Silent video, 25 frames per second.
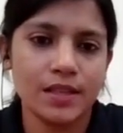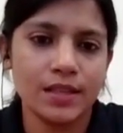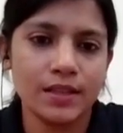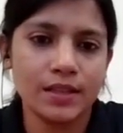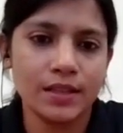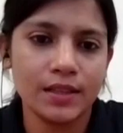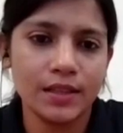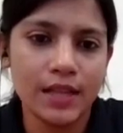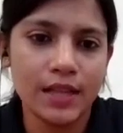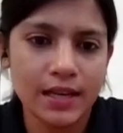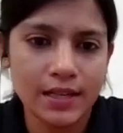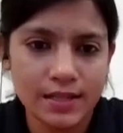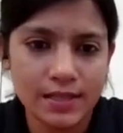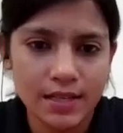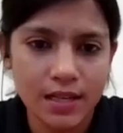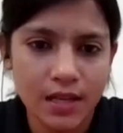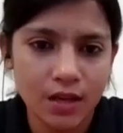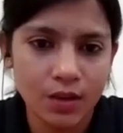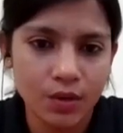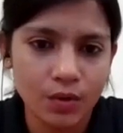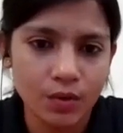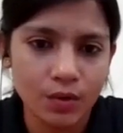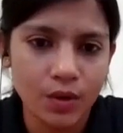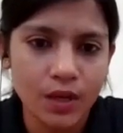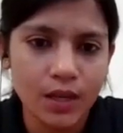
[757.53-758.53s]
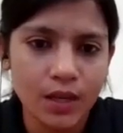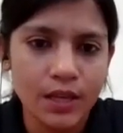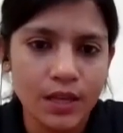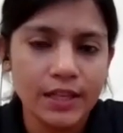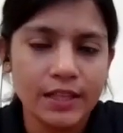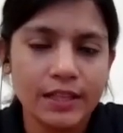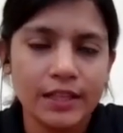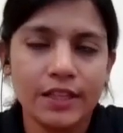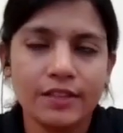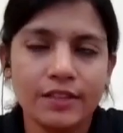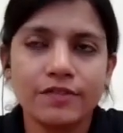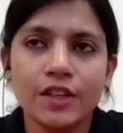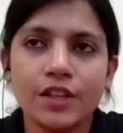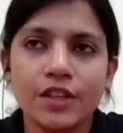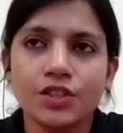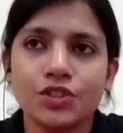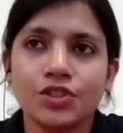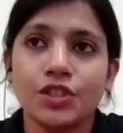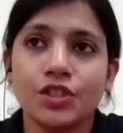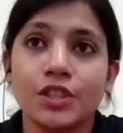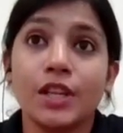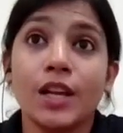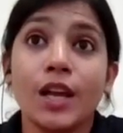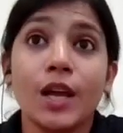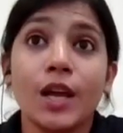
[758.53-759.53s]
and that is how they
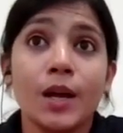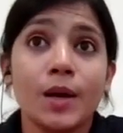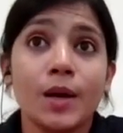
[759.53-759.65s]
function.